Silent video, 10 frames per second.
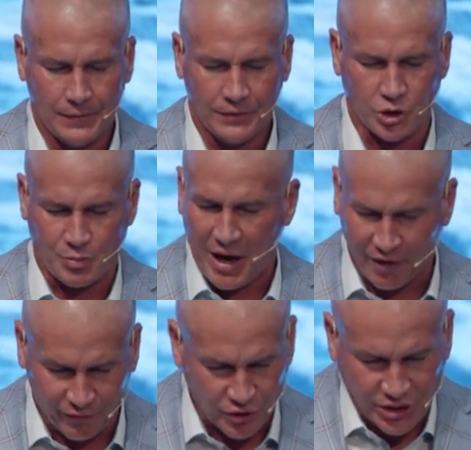The
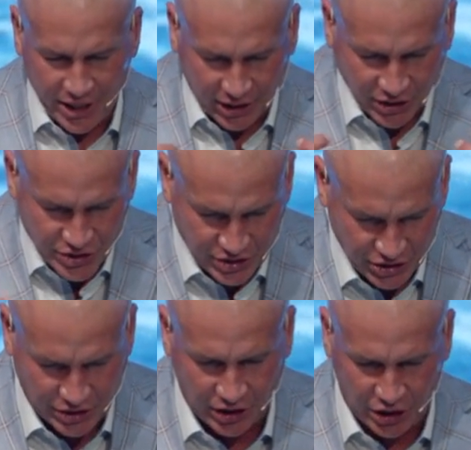Spaffords had a
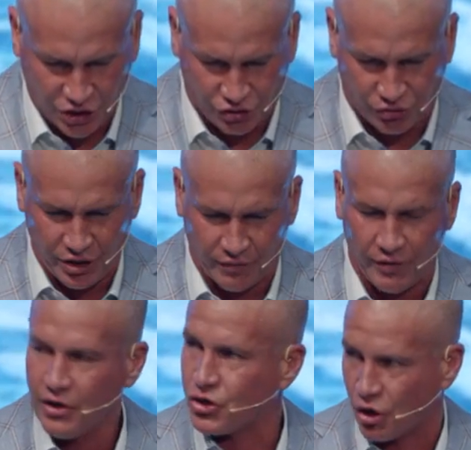consistent history of
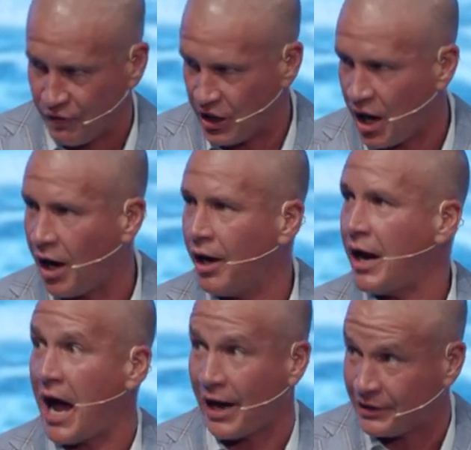serving God,
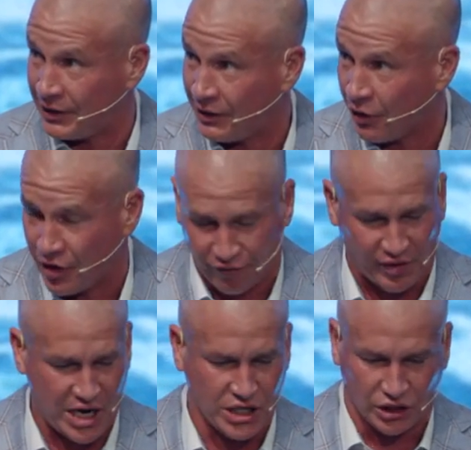acting on their
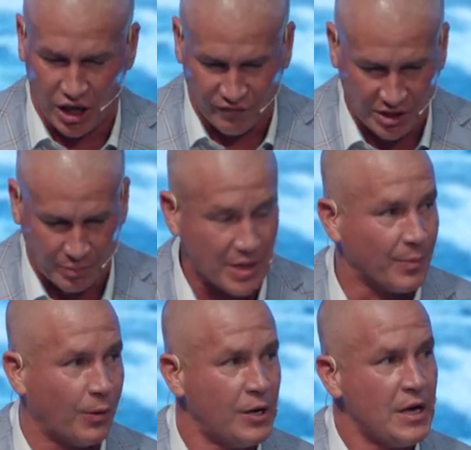faith, loving
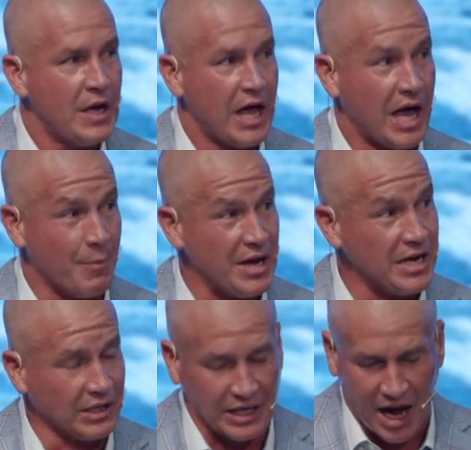people. And
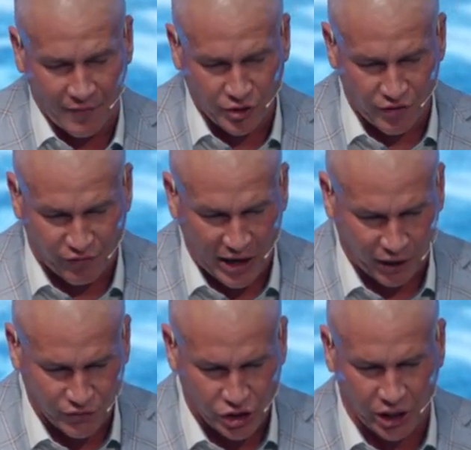immediately after the fire
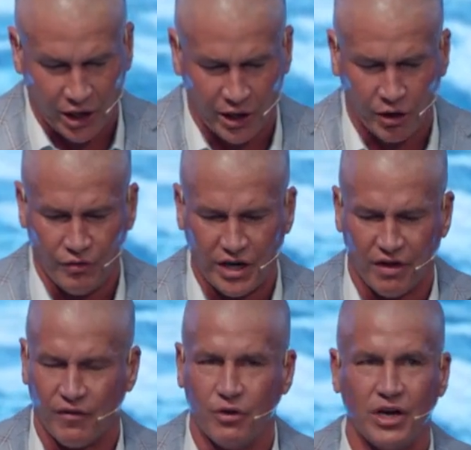of Chicago, they
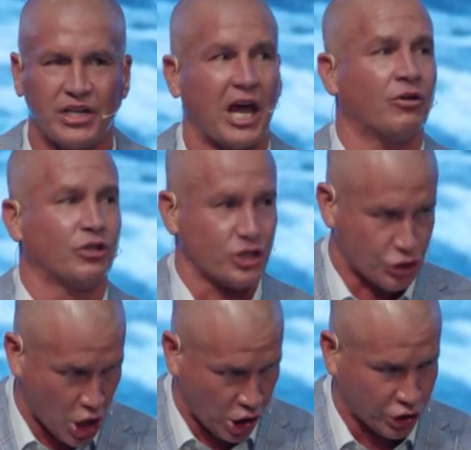devoted countless
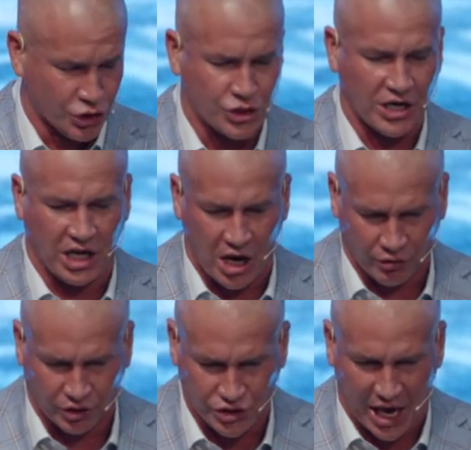dollars and
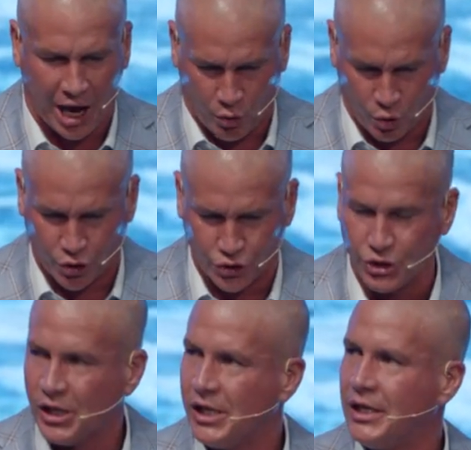countless hours
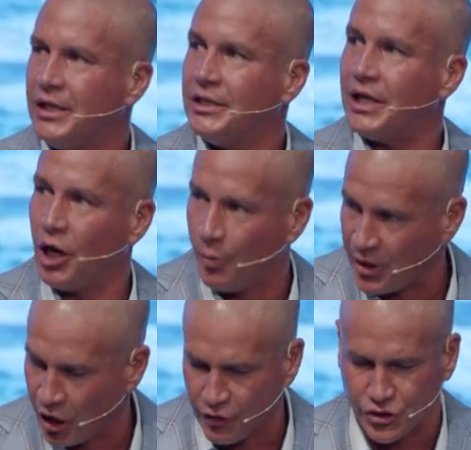to
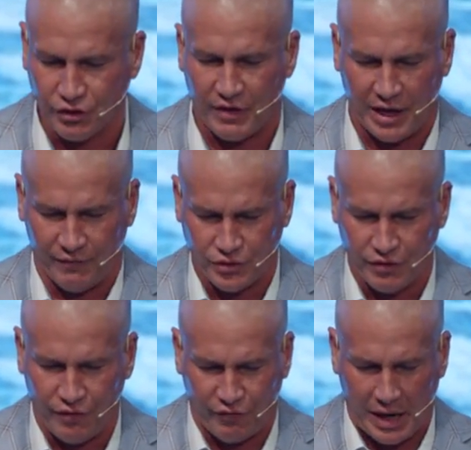helping other survivors
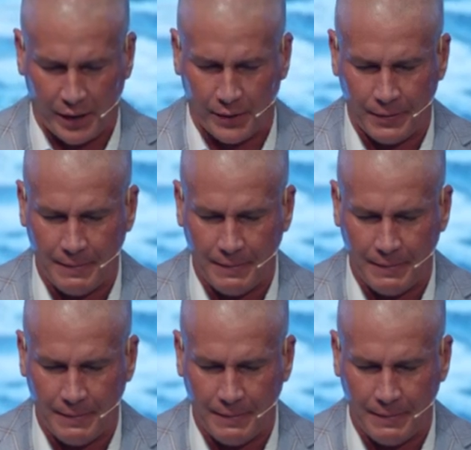of the fire.